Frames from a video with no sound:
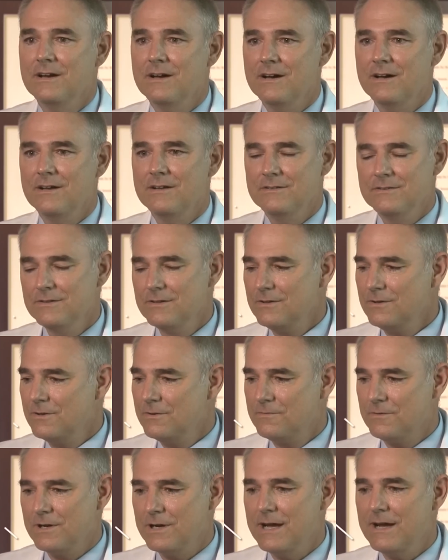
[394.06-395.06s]
A little
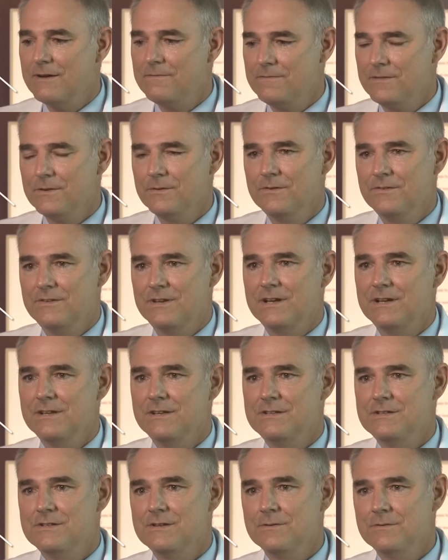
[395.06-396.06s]
over half those
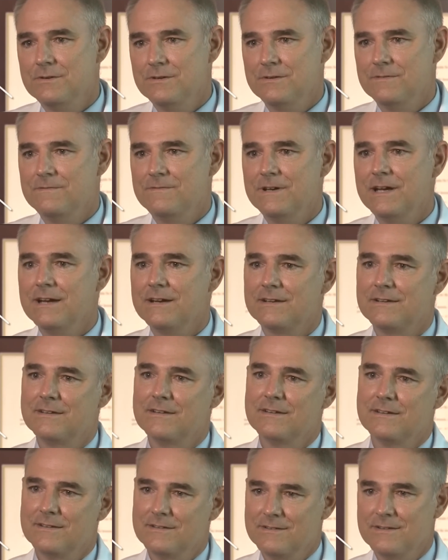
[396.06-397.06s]
studies showed an effect.
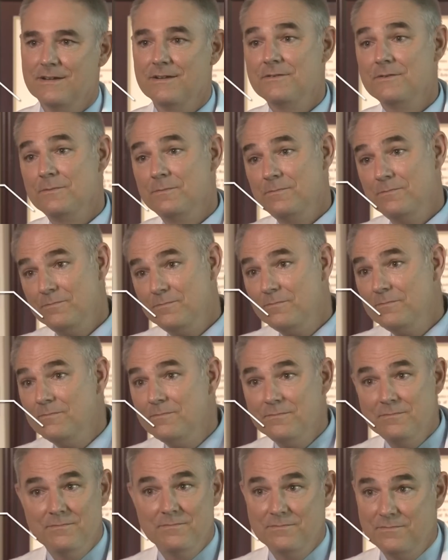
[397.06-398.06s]
The other
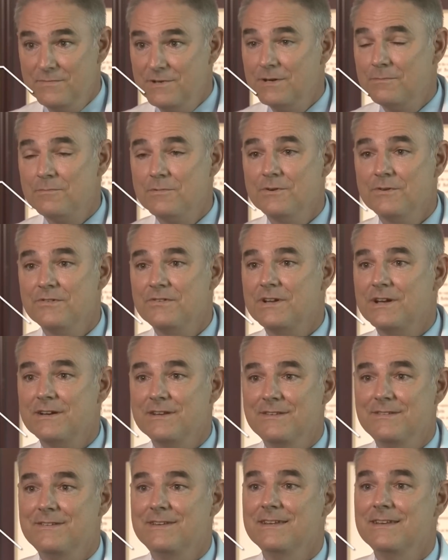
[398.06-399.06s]
number of
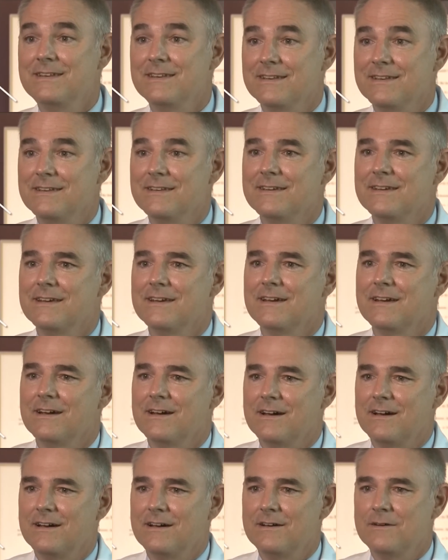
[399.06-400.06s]
studies didn't.
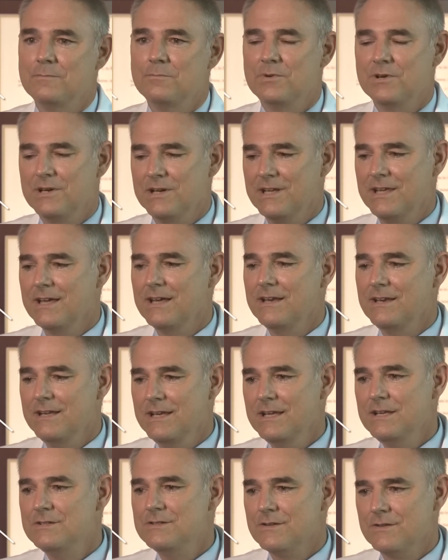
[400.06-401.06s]
But again,
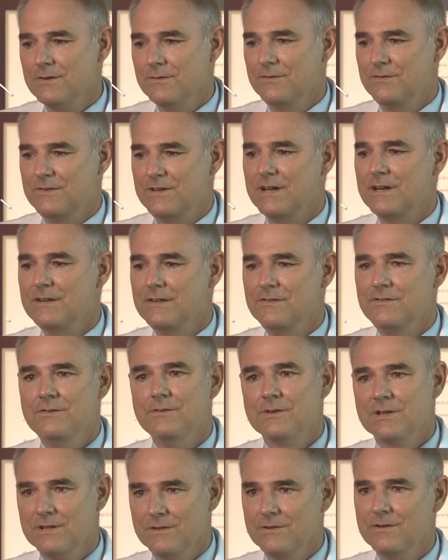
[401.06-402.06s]
each of those studies
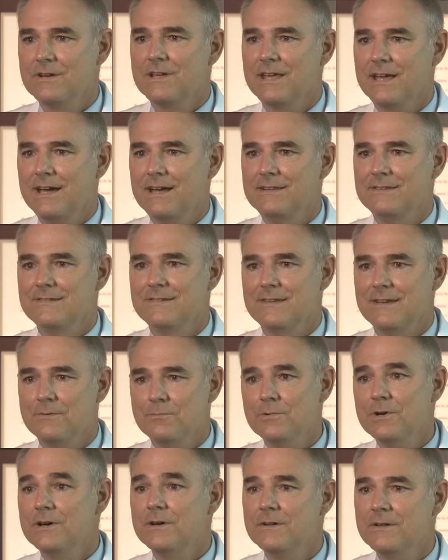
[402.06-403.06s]
you can look at and say,
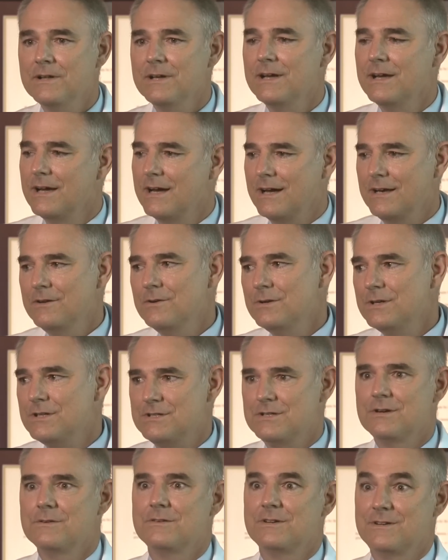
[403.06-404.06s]
well, I know it
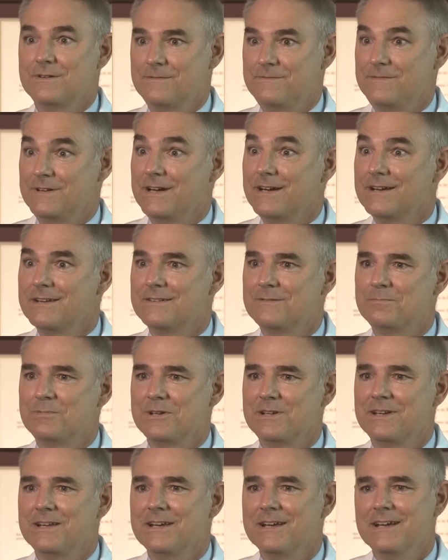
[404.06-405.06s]
showed an effect,
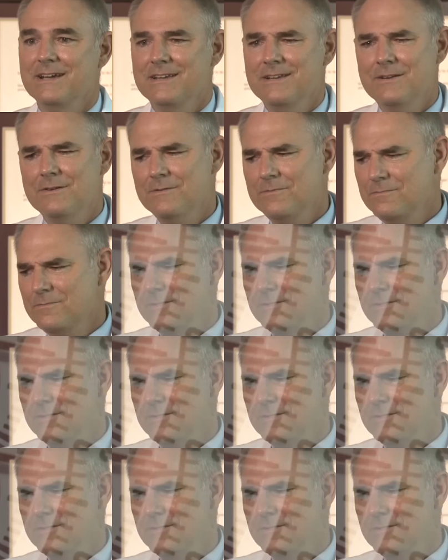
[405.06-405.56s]
but you know,